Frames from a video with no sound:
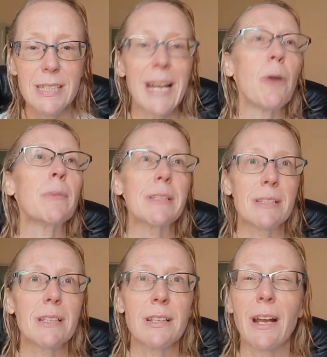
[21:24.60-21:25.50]
to help me
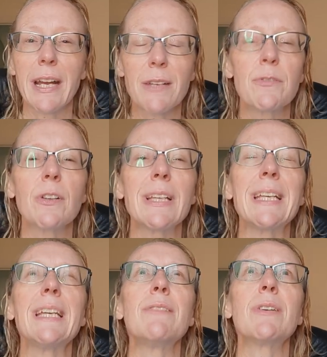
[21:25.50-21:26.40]
see that I can feel
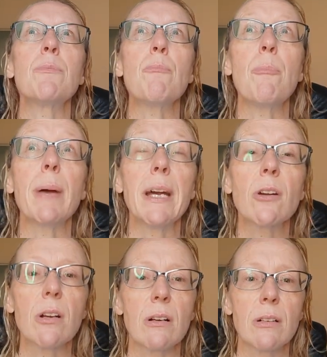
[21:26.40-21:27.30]
even
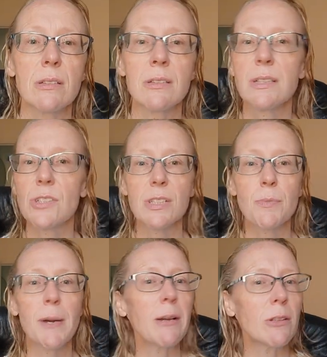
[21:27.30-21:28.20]
better. It's not just
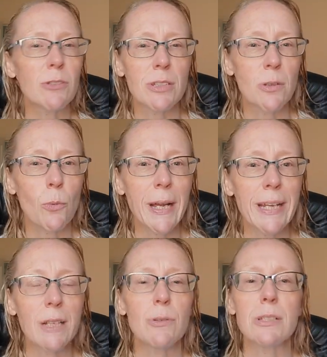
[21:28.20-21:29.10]
about losing the
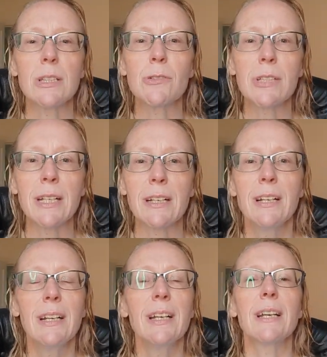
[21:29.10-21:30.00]
weight. It was losing
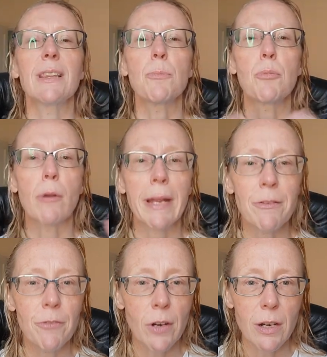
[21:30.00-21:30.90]
the
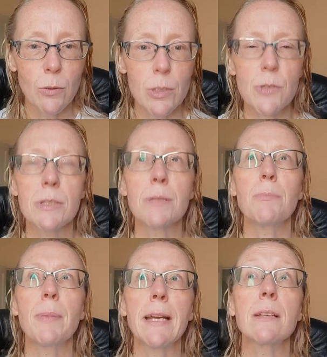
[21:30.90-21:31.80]
brain fog, which is
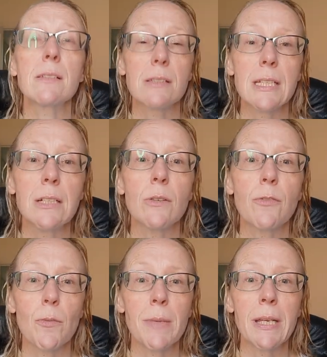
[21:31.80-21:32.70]
the biggest deal
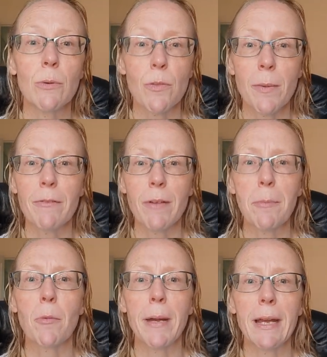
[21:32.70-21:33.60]
for me with my
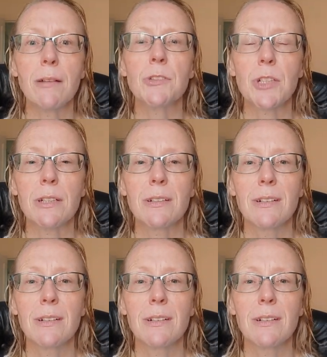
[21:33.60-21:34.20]
fibromyalgia.